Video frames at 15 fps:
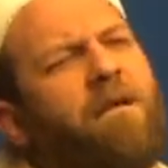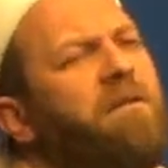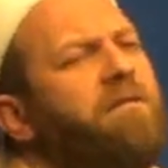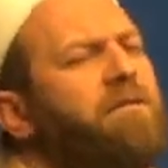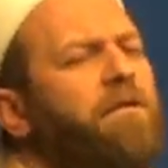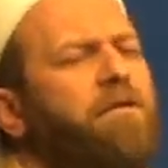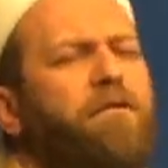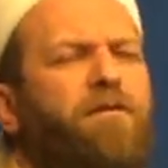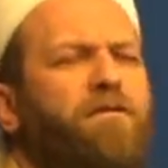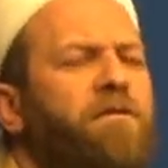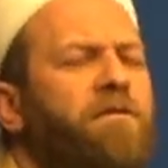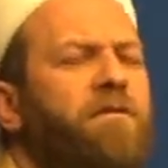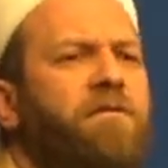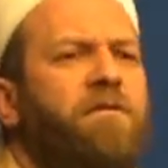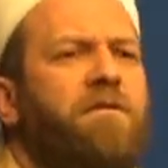No, no.
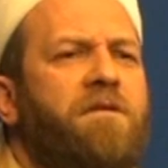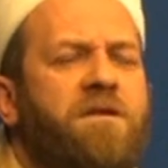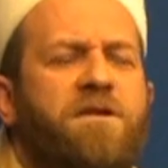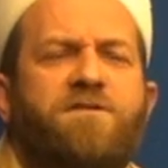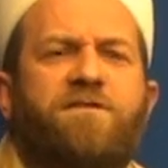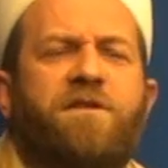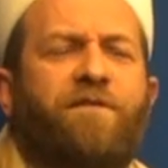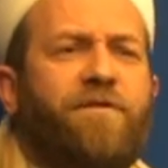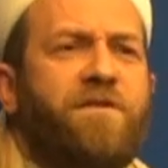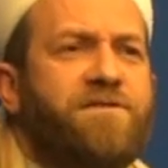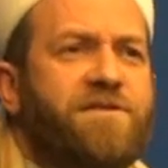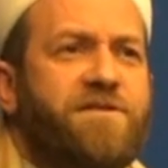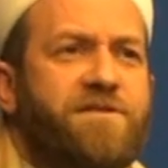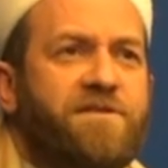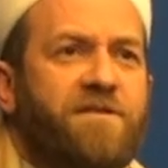There's
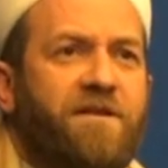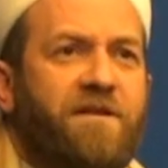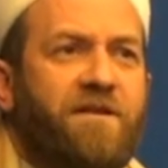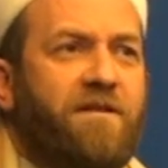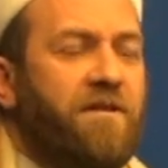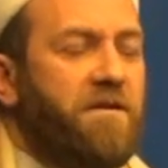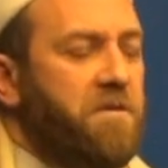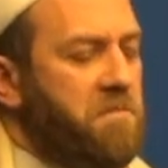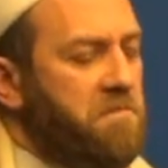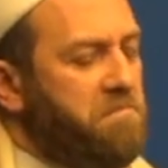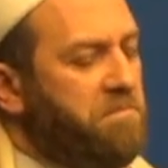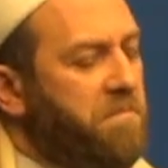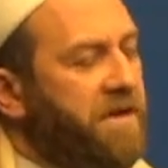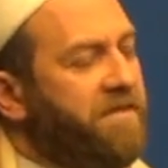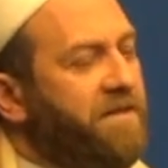differences.
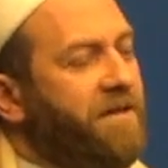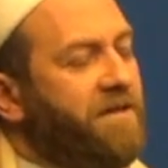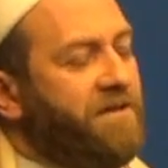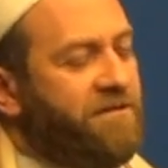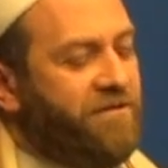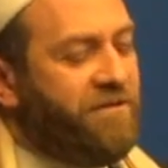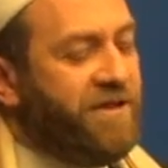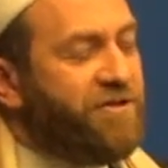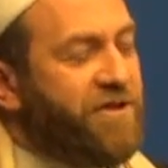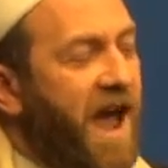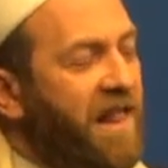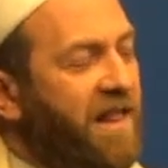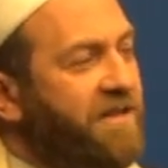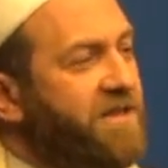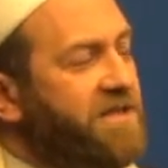But the
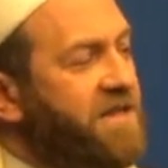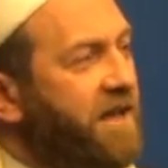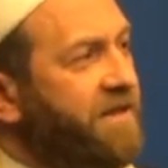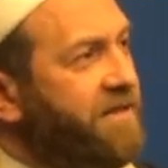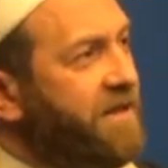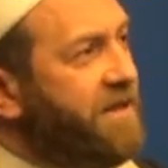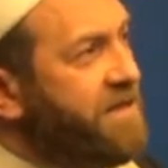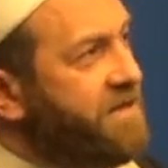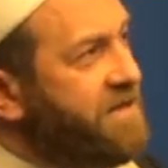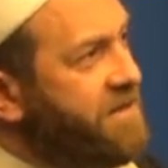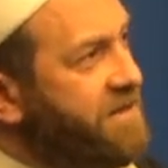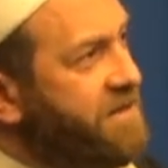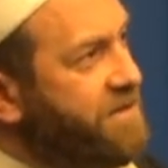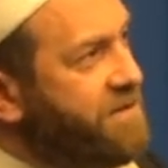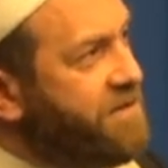challenge is not the
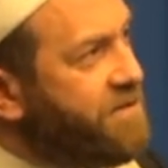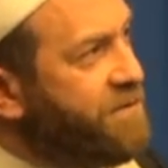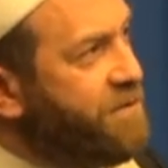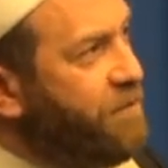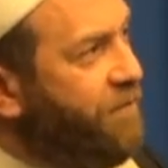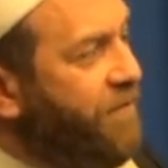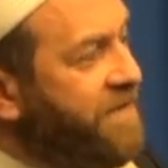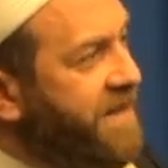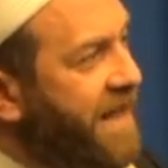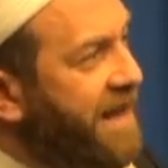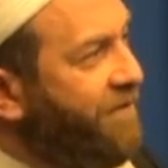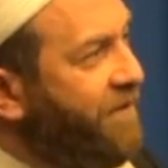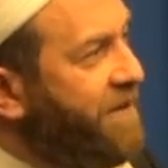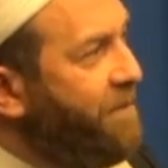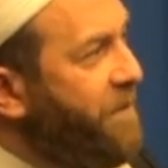
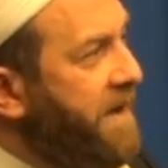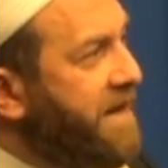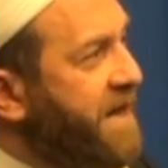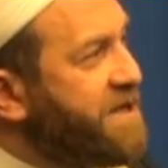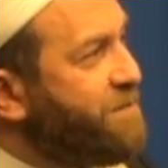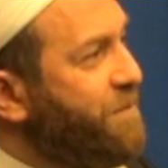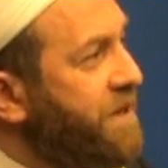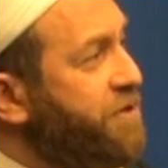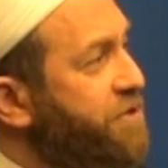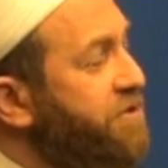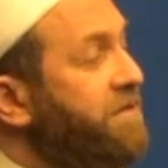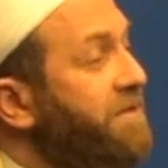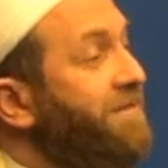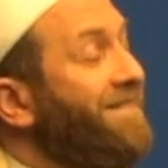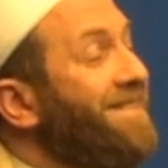Sufi-Salafi debate as
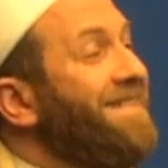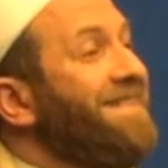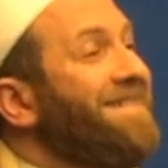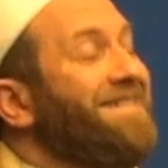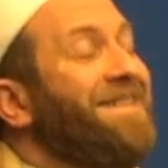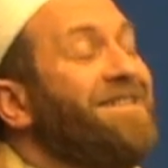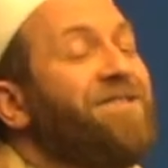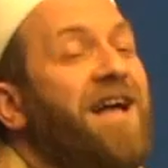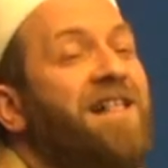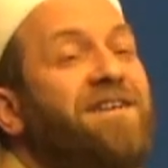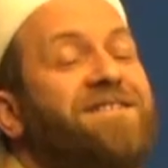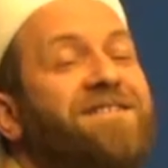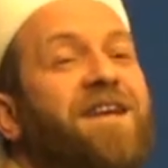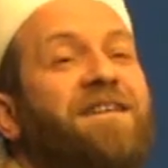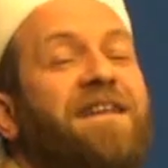much. The
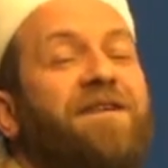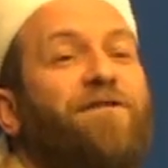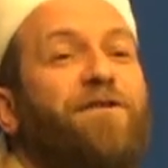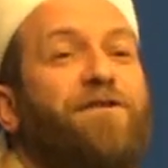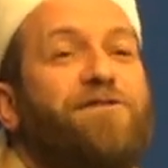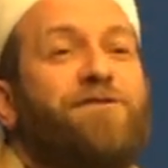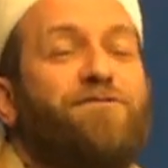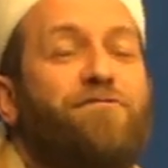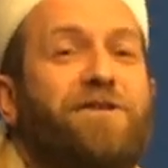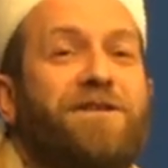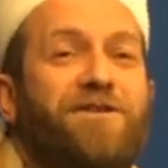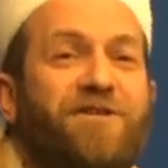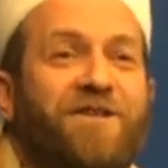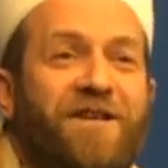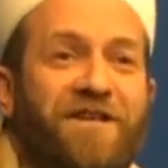challenge is not even the
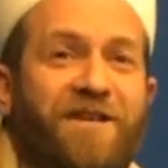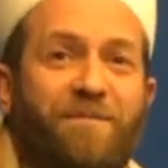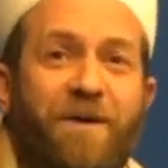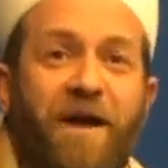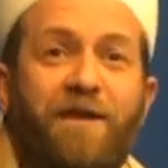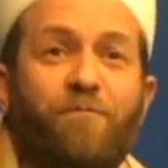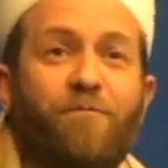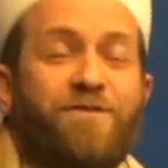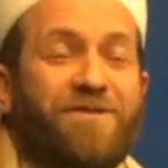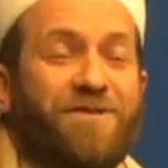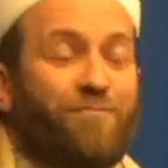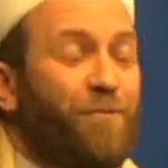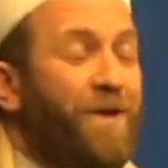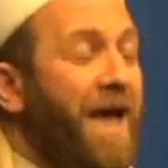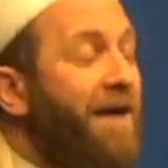Sunni-Shia debate,
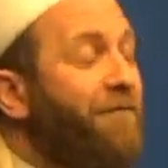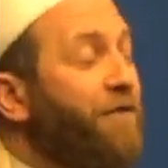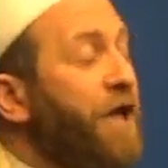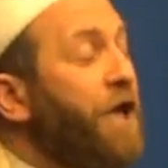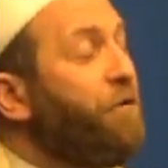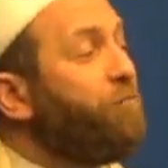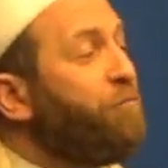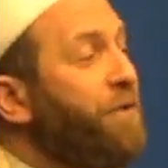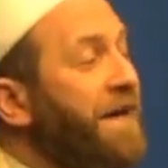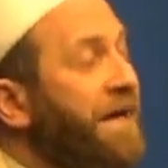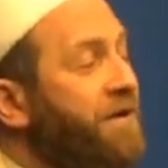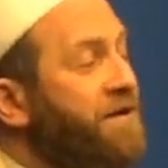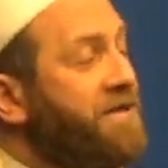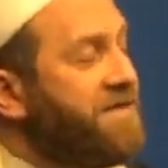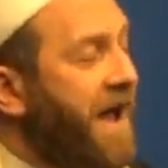which we have
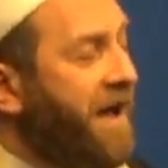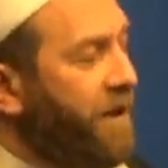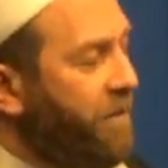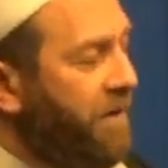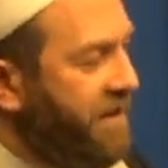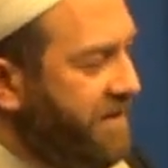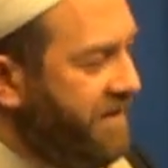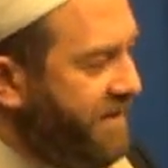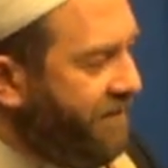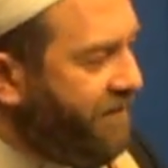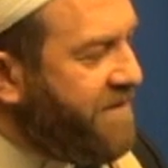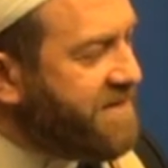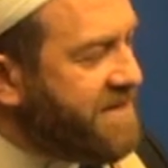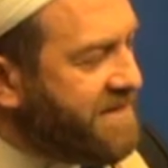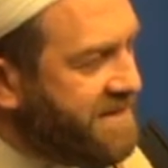irreconcilable
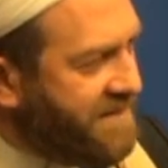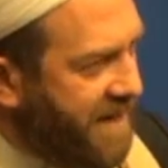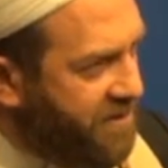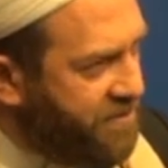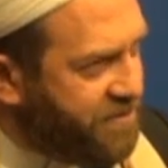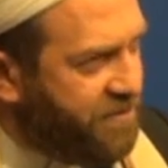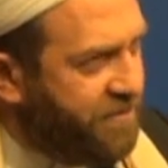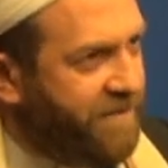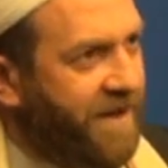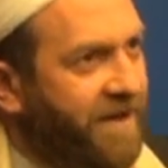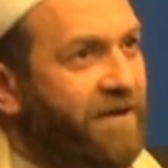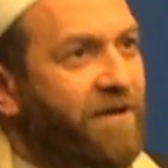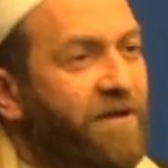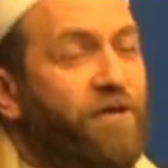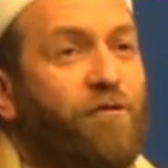differences as
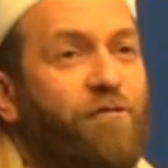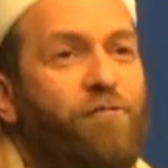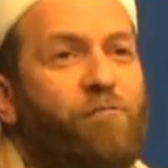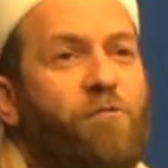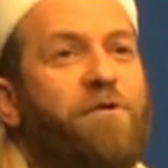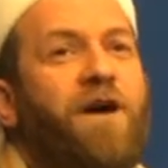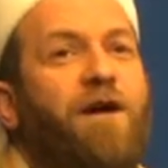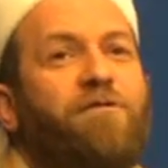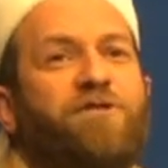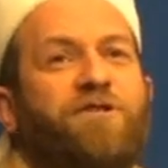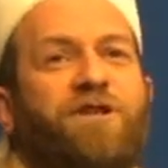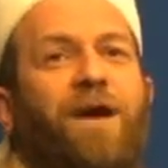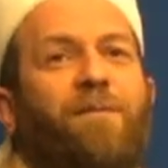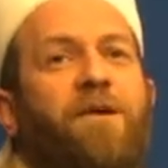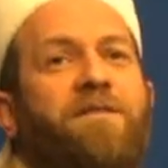Ahl-Sunnah with our
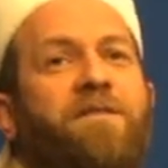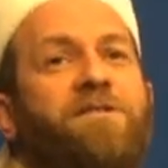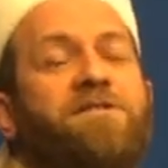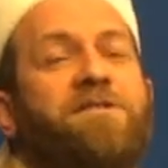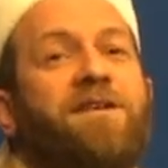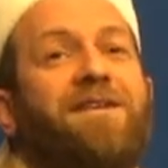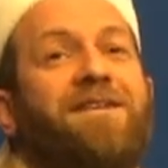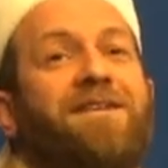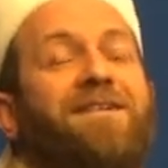Shia brothers.